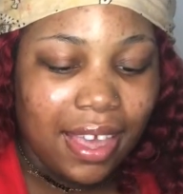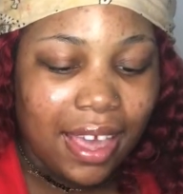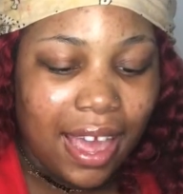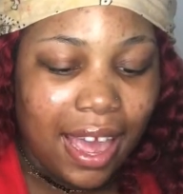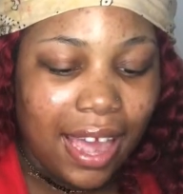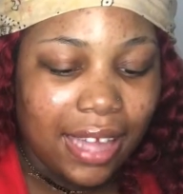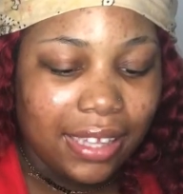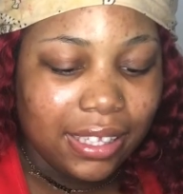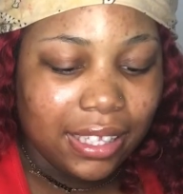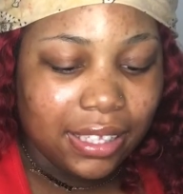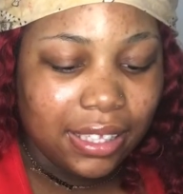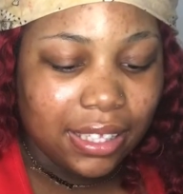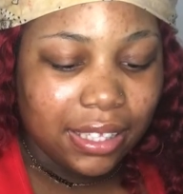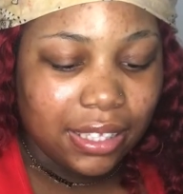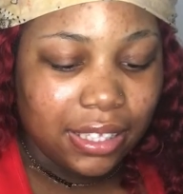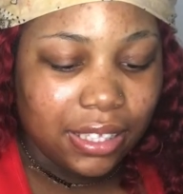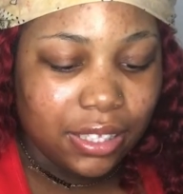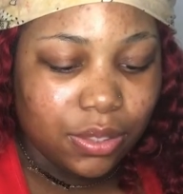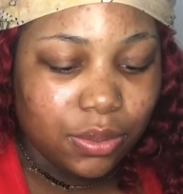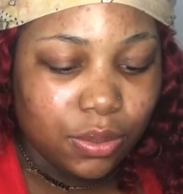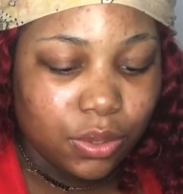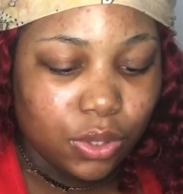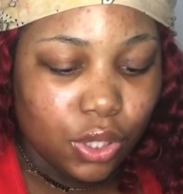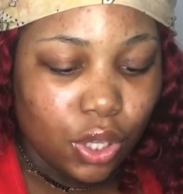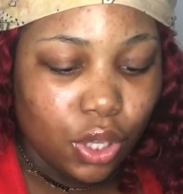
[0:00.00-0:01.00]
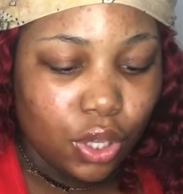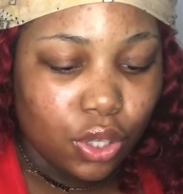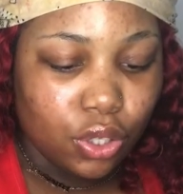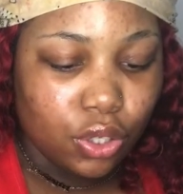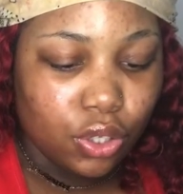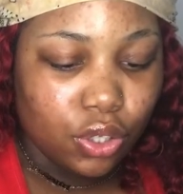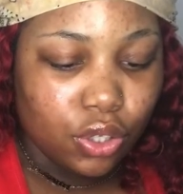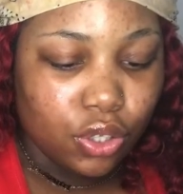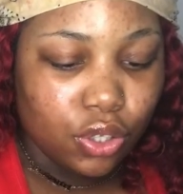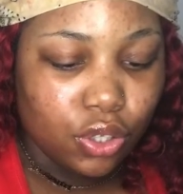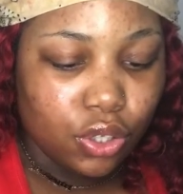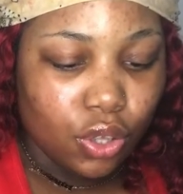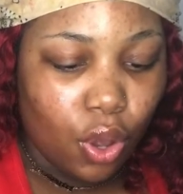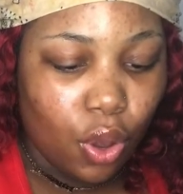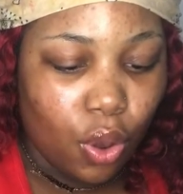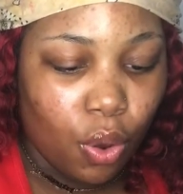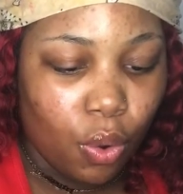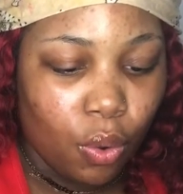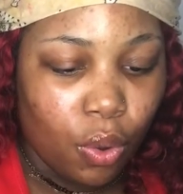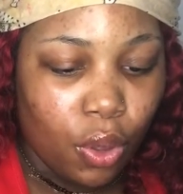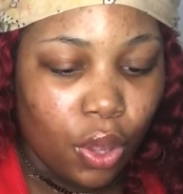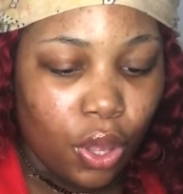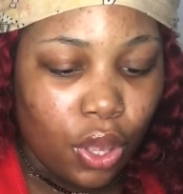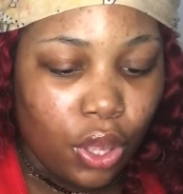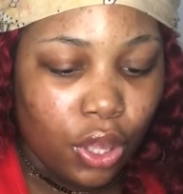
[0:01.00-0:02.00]
I thought that this was
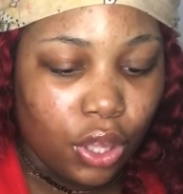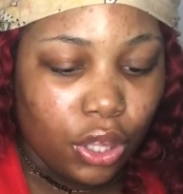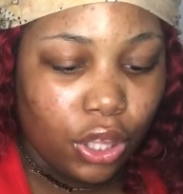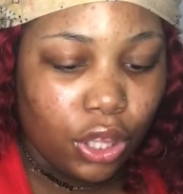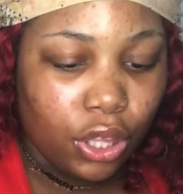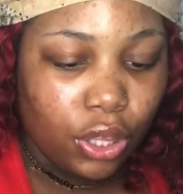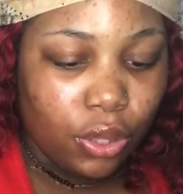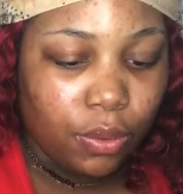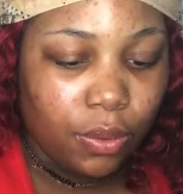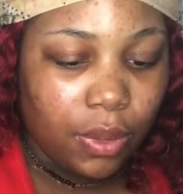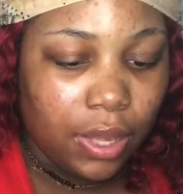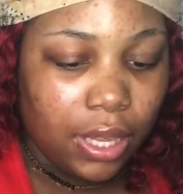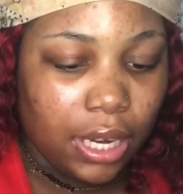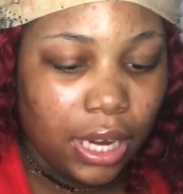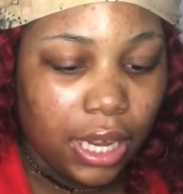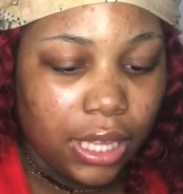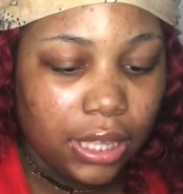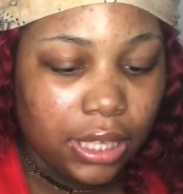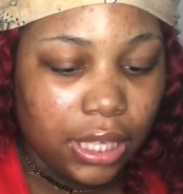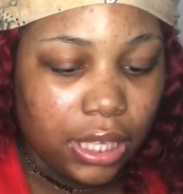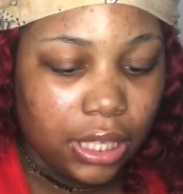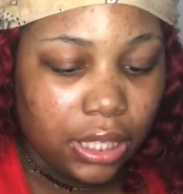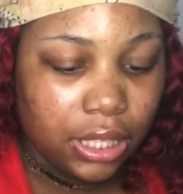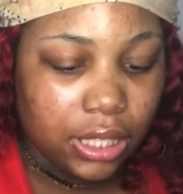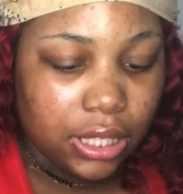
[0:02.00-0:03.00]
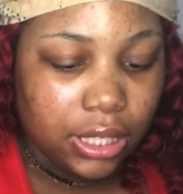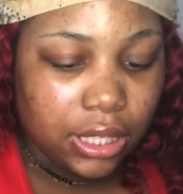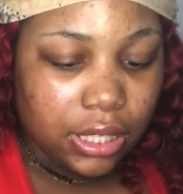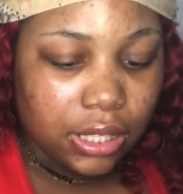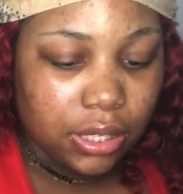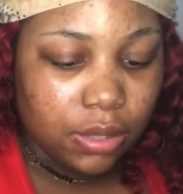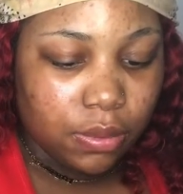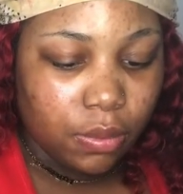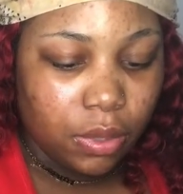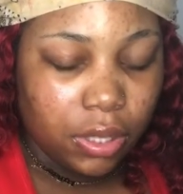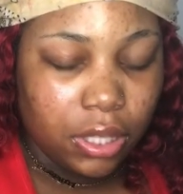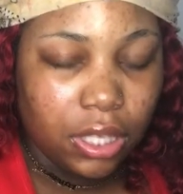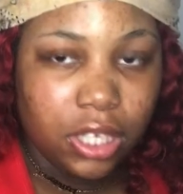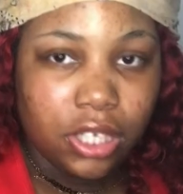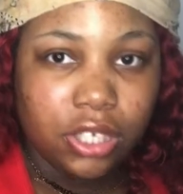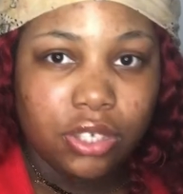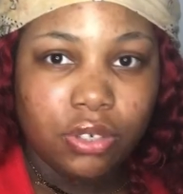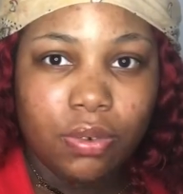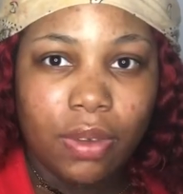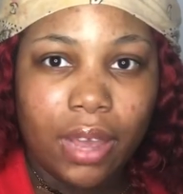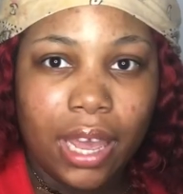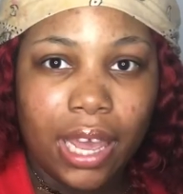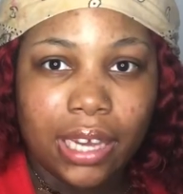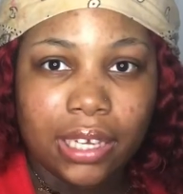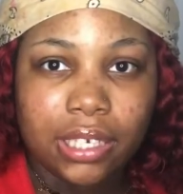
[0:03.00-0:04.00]
so cute and I think this is one that you
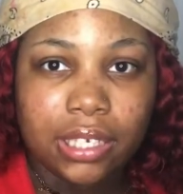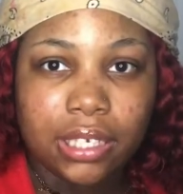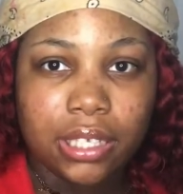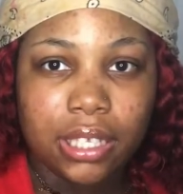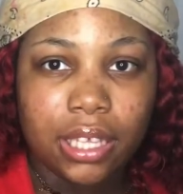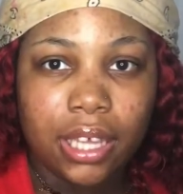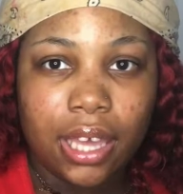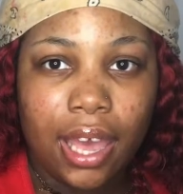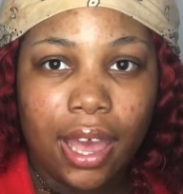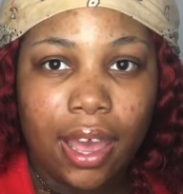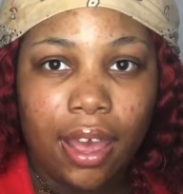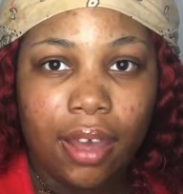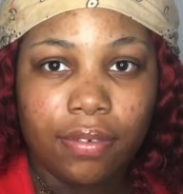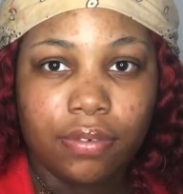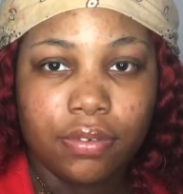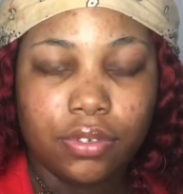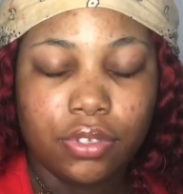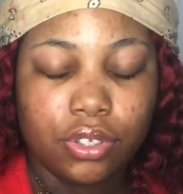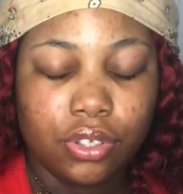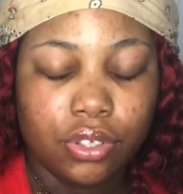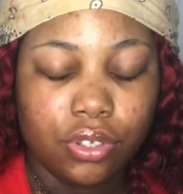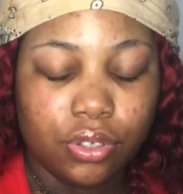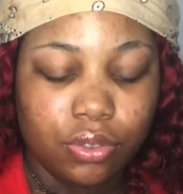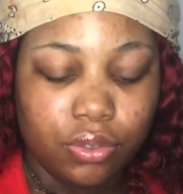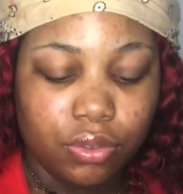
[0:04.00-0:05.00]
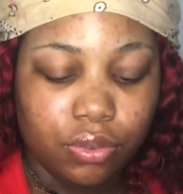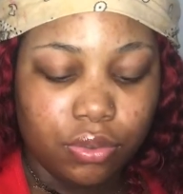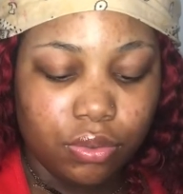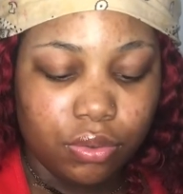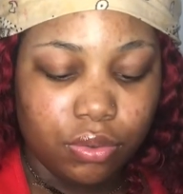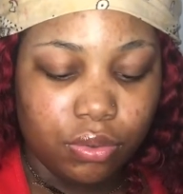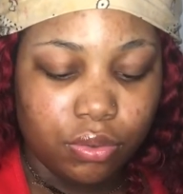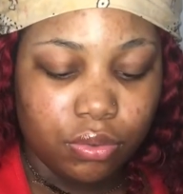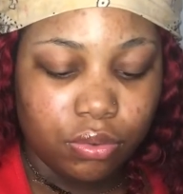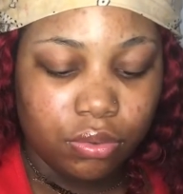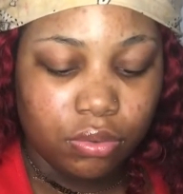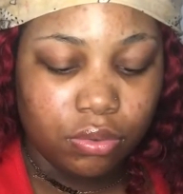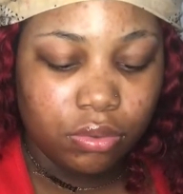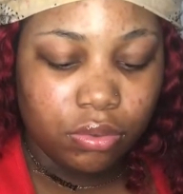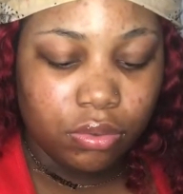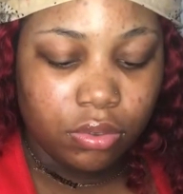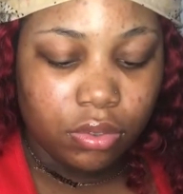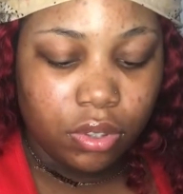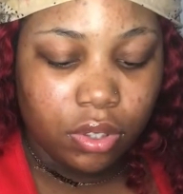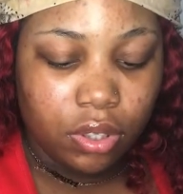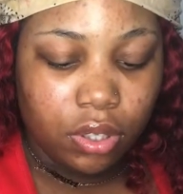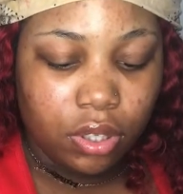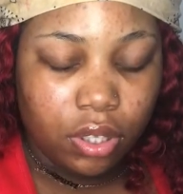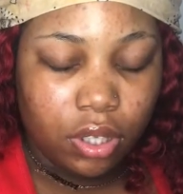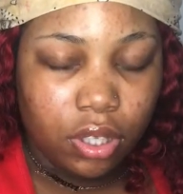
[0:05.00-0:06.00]
actually have to
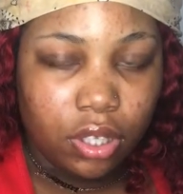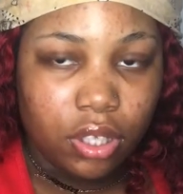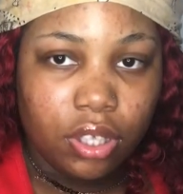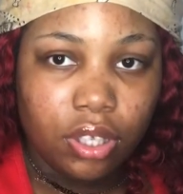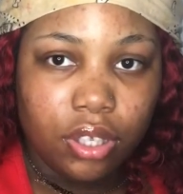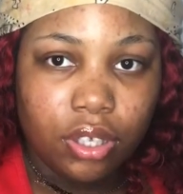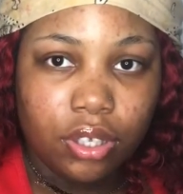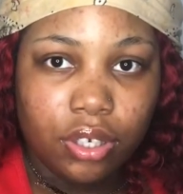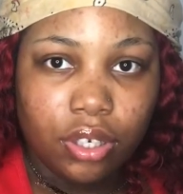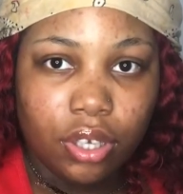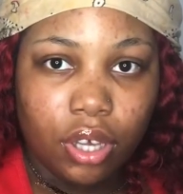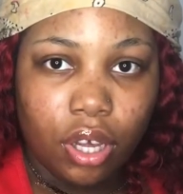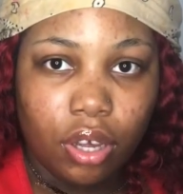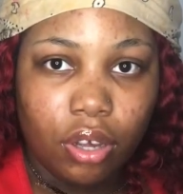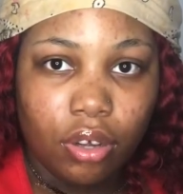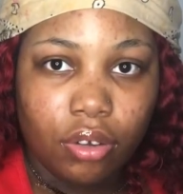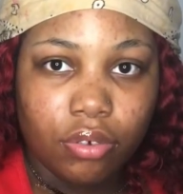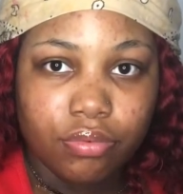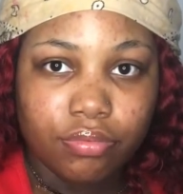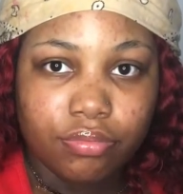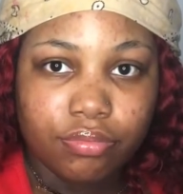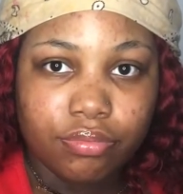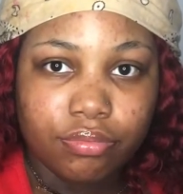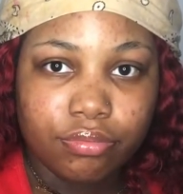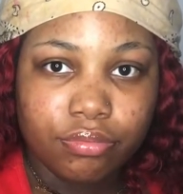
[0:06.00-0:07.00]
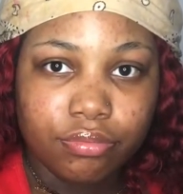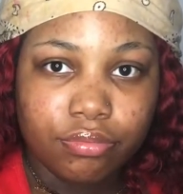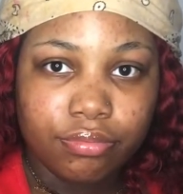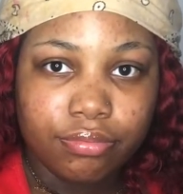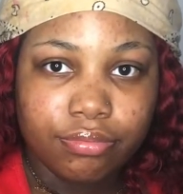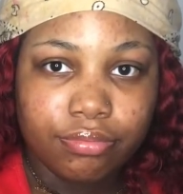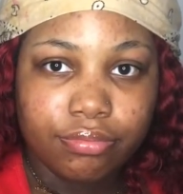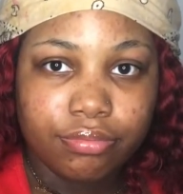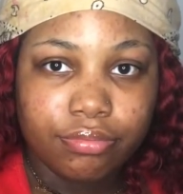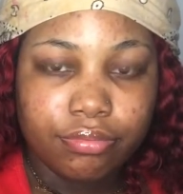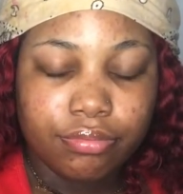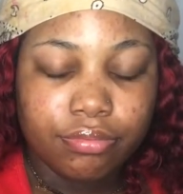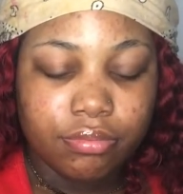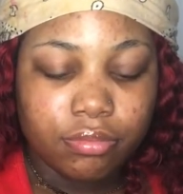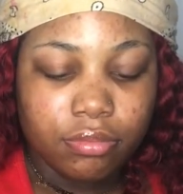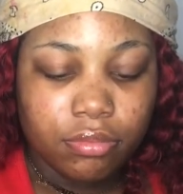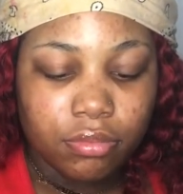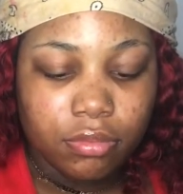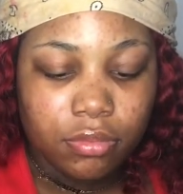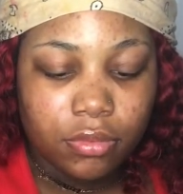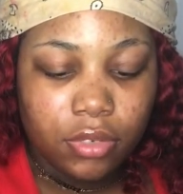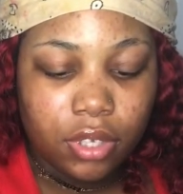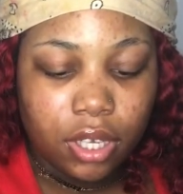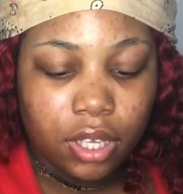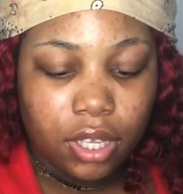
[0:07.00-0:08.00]
you know
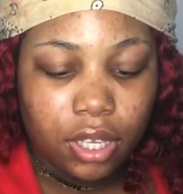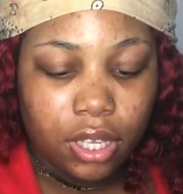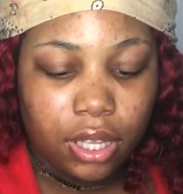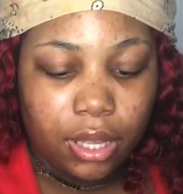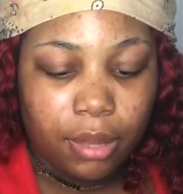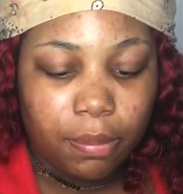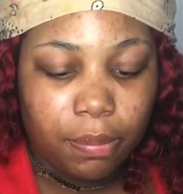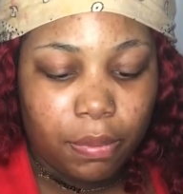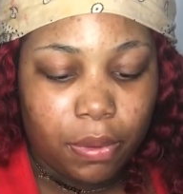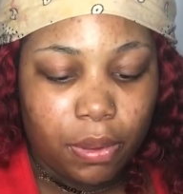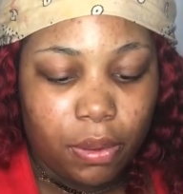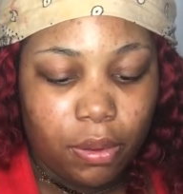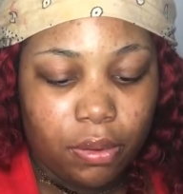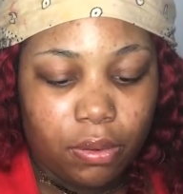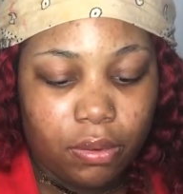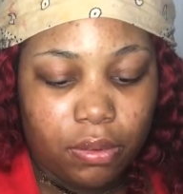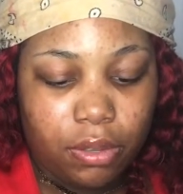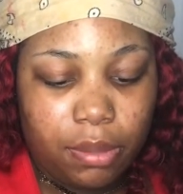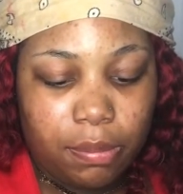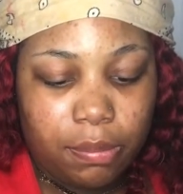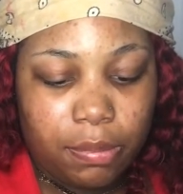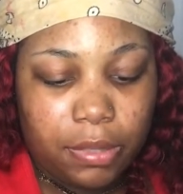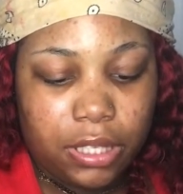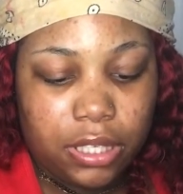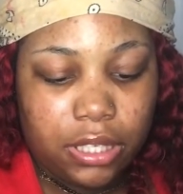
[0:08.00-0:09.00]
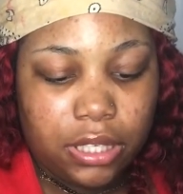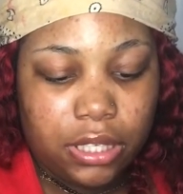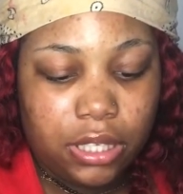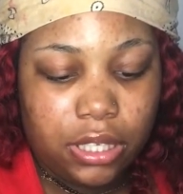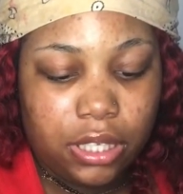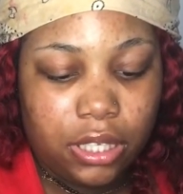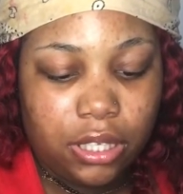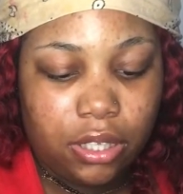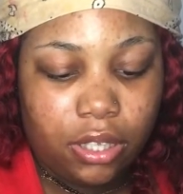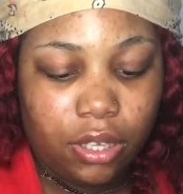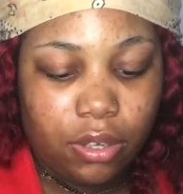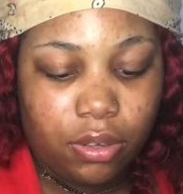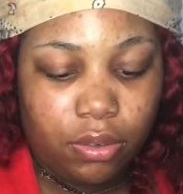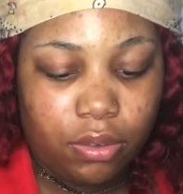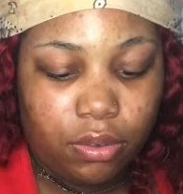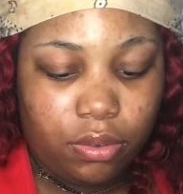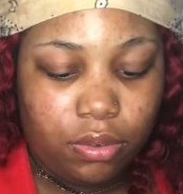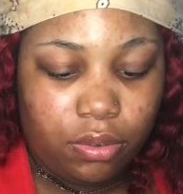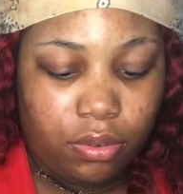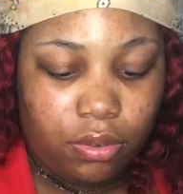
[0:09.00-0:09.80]
clamp on let me see those